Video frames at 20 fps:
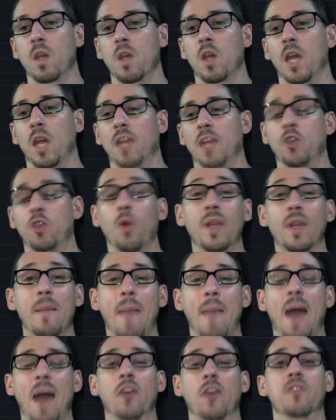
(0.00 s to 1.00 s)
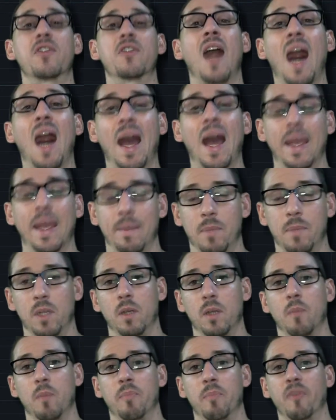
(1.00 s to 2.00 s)
It's only a matter of time
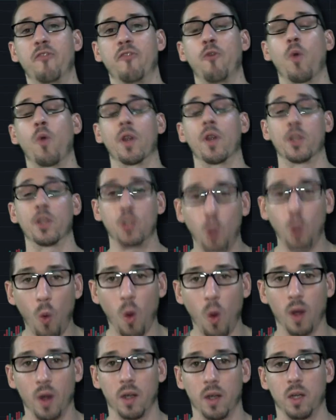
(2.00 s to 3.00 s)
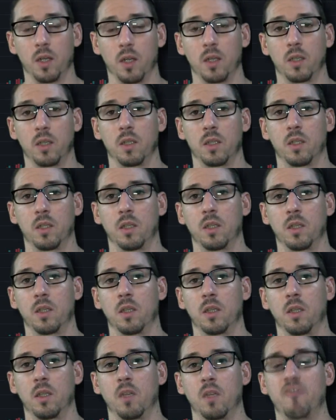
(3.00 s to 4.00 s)
before your
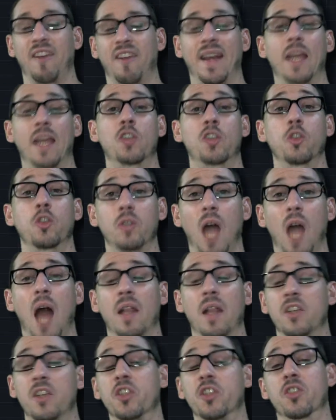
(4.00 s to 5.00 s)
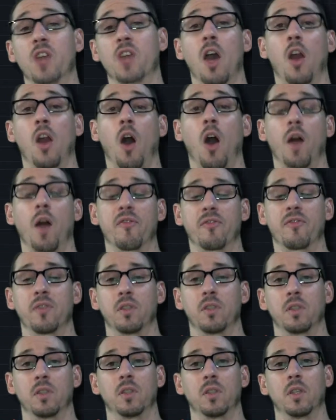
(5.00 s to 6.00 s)
financial knowledge is cut off,
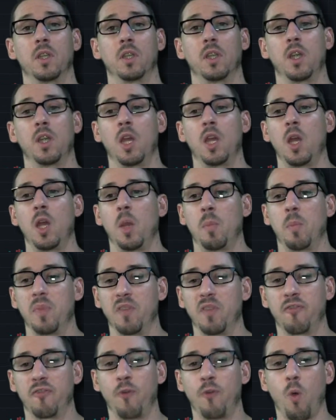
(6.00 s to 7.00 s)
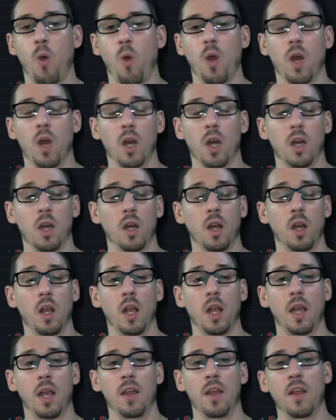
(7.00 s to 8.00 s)
before
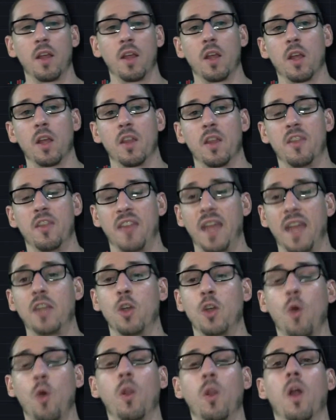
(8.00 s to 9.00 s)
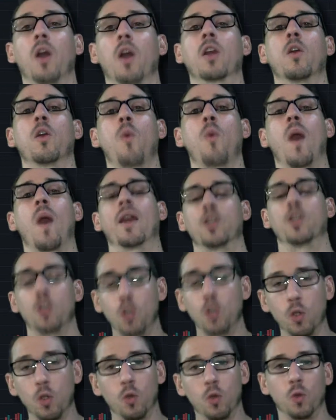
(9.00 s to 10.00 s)
they no longer want
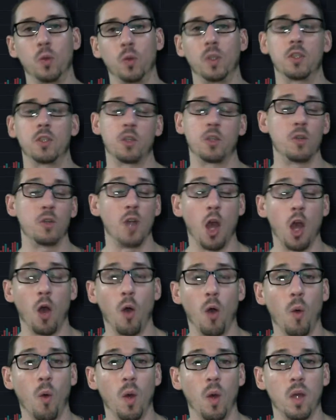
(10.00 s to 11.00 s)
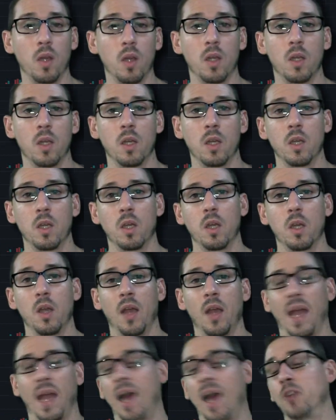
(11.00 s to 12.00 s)
you to know
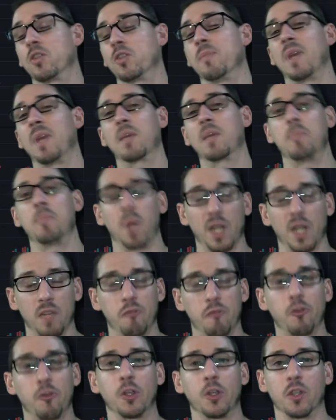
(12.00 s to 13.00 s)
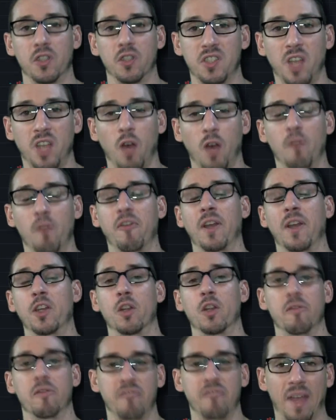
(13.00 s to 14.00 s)
how to make money for yourself and
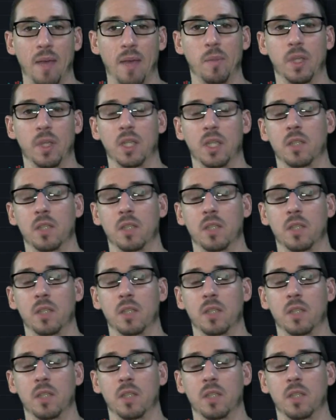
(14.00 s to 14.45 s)
your family.